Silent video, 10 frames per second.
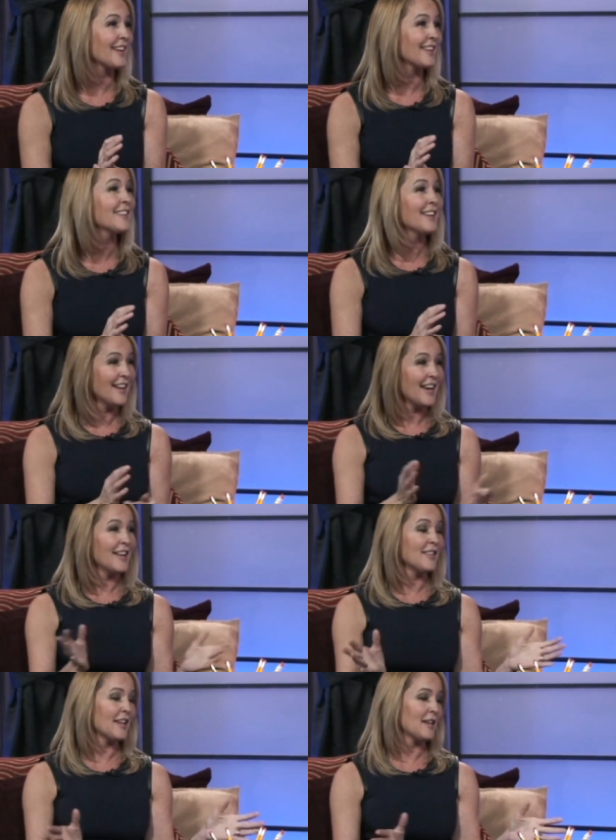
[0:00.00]
Uh, mm -hmm.
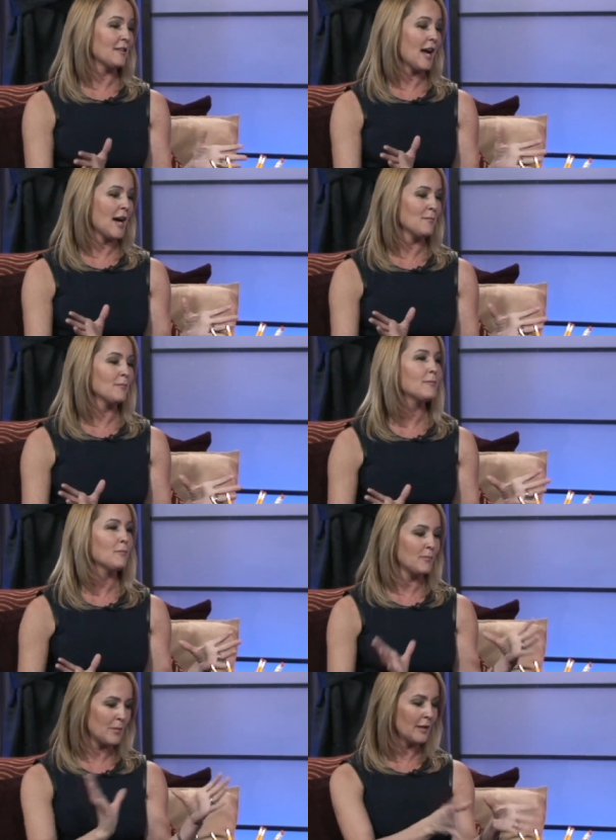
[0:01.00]
And then it, um,
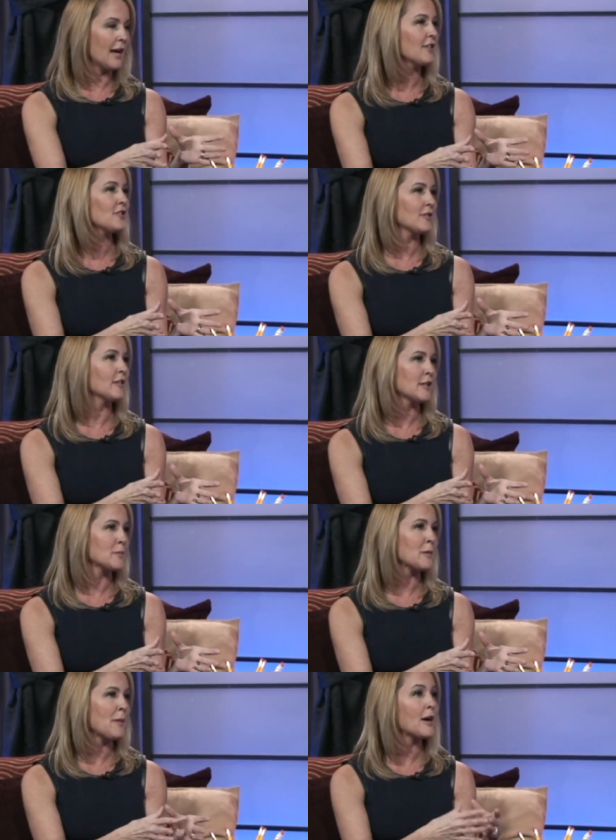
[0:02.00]
Bill Asher and
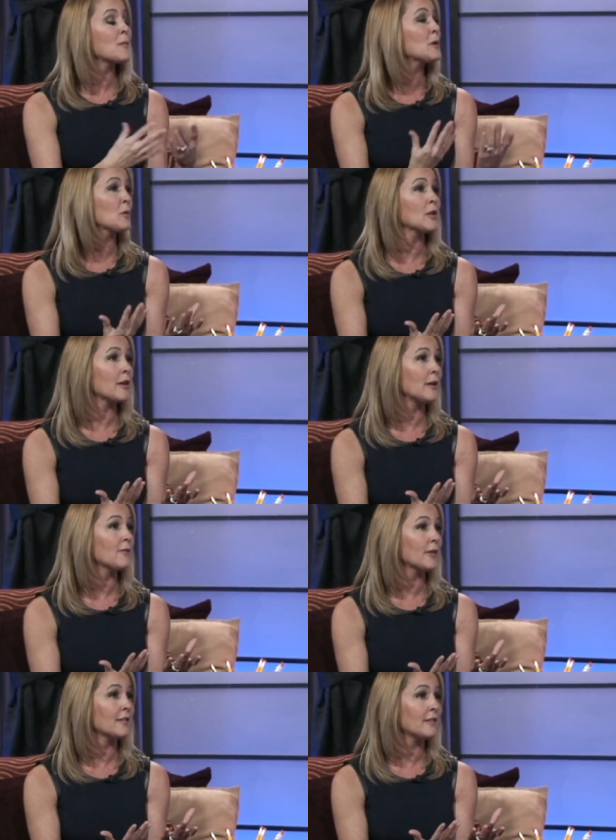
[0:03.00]
Elizabeth Montgomery were looking
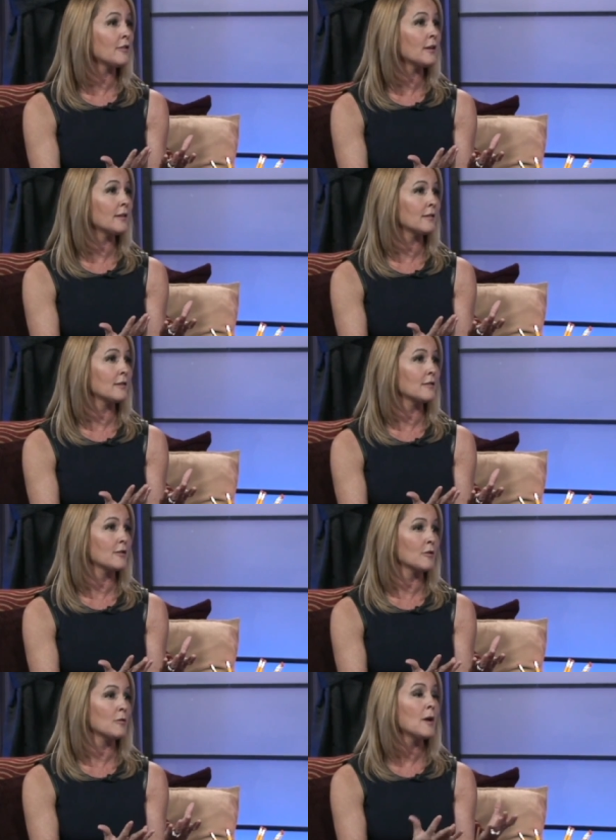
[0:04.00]
for a series to
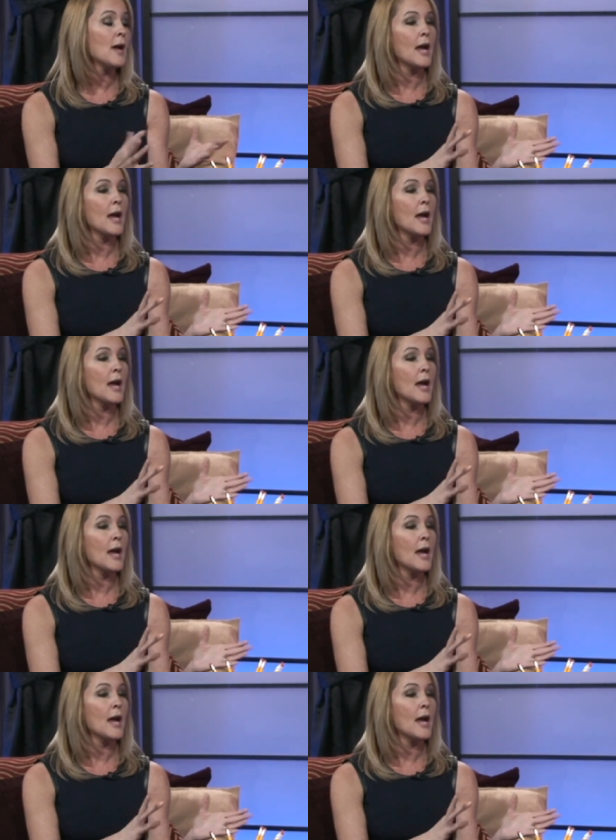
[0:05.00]
do,